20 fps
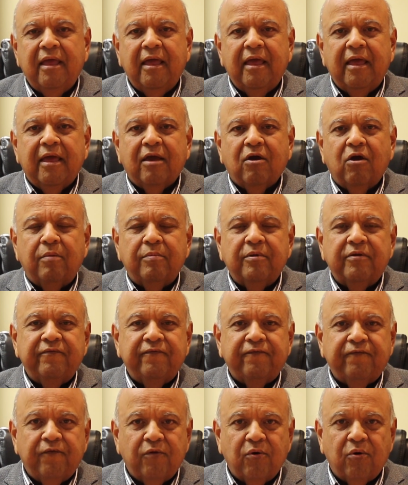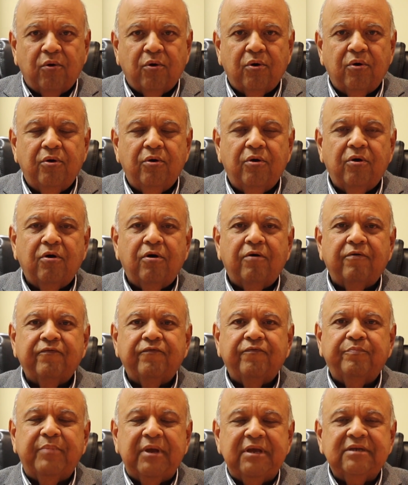a common floor
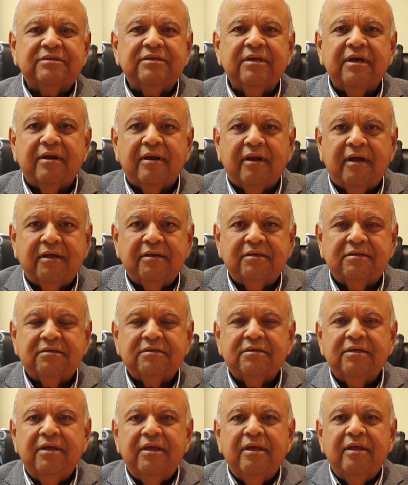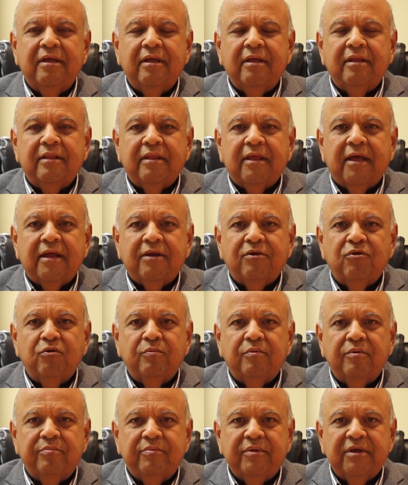of basic rights that
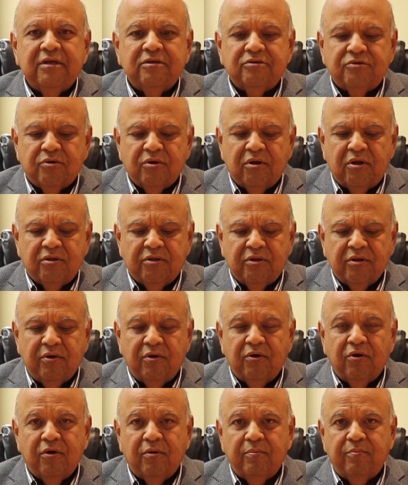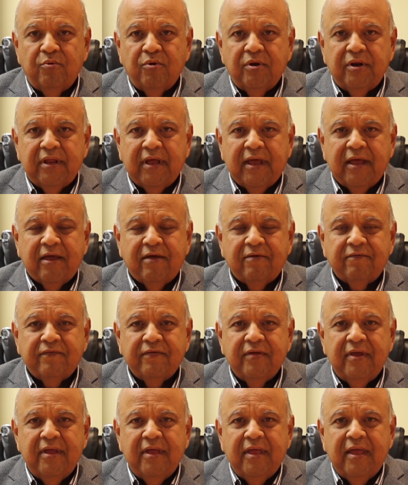human beings throughout the globe will
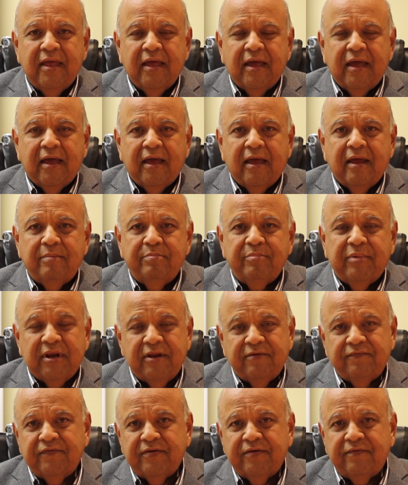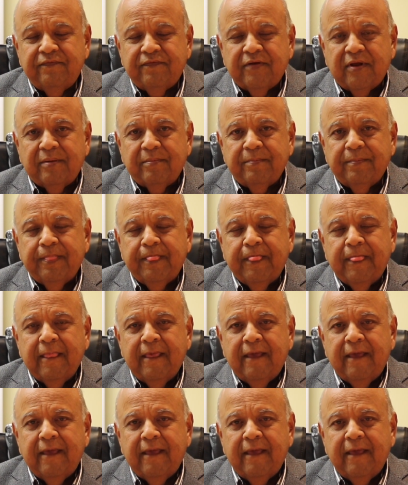have and benefit from,